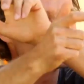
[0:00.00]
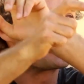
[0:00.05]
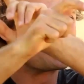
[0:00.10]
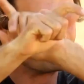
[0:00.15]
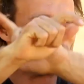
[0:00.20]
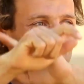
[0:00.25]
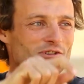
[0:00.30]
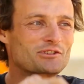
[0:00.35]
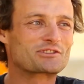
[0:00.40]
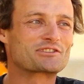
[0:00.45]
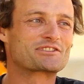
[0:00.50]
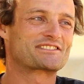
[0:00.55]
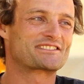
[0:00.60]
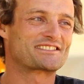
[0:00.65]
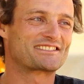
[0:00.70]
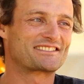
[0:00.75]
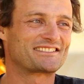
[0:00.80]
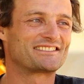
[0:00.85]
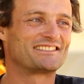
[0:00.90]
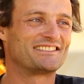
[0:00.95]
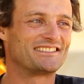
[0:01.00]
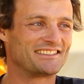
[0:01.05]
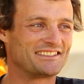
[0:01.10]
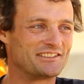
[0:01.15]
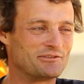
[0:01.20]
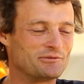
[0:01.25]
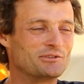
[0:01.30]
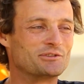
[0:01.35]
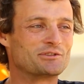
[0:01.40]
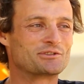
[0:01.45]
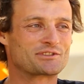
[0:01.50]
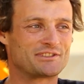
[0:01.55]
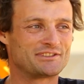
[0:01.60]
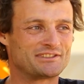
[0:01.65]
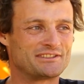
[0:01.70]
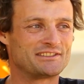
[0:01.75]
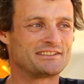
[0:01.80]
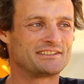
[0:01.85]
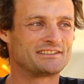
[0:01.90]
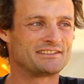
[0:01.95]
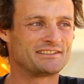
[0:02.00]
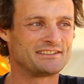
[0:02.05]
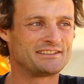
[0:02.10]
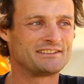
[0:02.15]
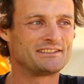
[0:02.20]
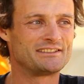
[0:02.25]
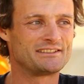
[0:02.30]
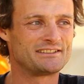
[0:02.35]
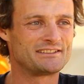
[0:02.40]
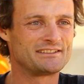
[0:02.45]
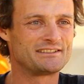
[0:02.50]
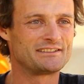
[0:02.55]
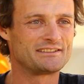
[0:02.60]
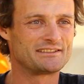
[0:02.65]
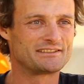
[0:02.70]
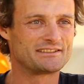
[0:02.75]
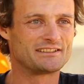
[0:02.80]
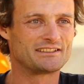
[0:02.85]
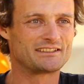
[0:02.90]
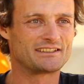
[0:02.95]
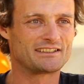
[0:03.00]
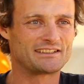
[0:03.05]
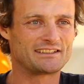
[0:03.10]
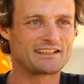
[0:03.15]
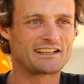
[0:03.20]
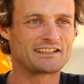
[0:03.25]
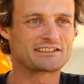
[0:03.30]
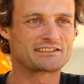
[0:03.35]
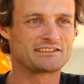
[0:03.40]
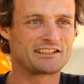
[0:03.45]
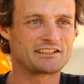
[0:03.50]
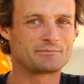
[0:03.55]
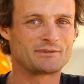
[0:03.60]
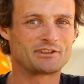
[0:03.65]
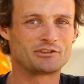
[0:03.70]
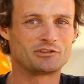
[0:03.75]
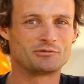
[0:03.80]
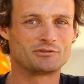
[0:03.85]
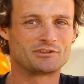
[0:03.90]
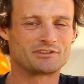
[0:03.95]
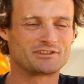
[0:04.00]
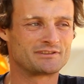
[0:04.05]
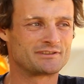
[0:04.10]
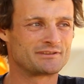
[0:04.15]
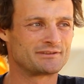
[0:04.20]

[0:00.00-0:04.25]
works, and it was a nice maneuver.